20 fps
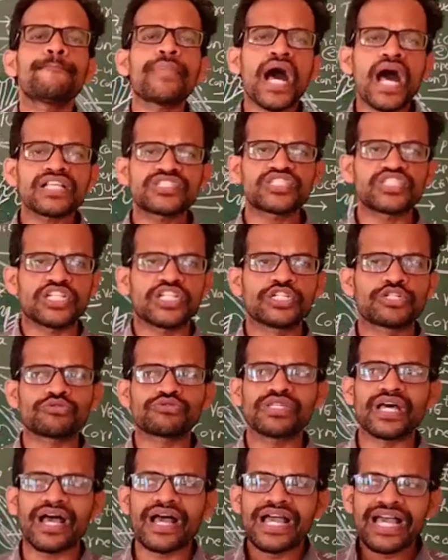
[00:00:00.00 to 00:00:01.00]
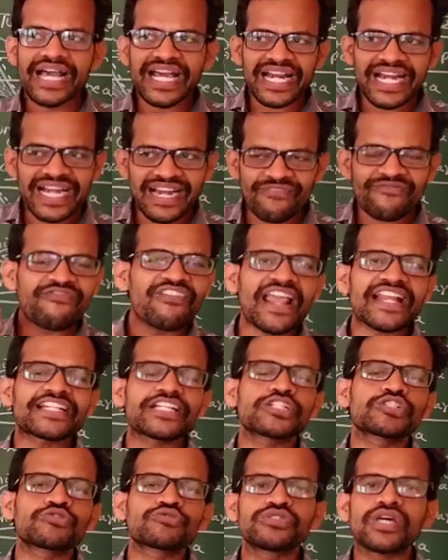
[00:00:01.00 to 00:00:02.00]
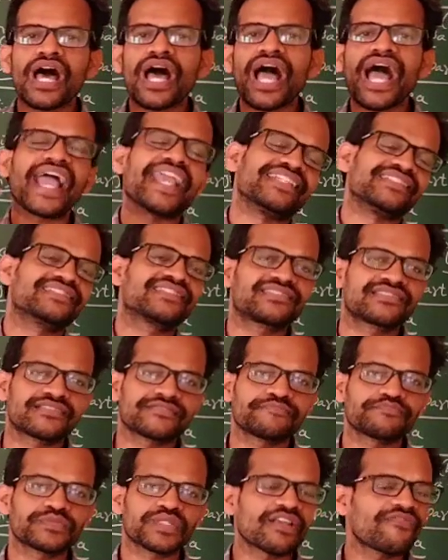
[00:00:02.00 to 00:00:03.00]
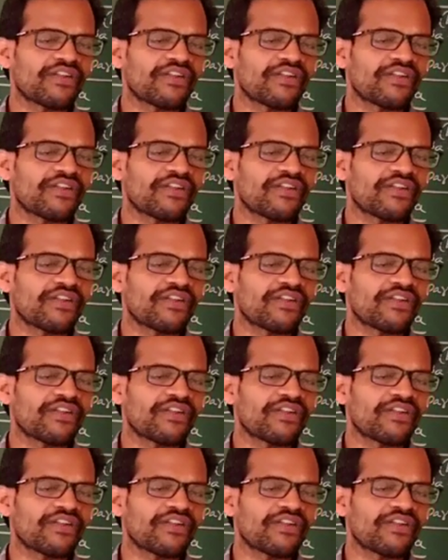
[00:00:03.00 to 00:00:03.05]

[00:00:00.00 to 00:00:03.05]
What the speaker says: pass into the reflected to the eyes.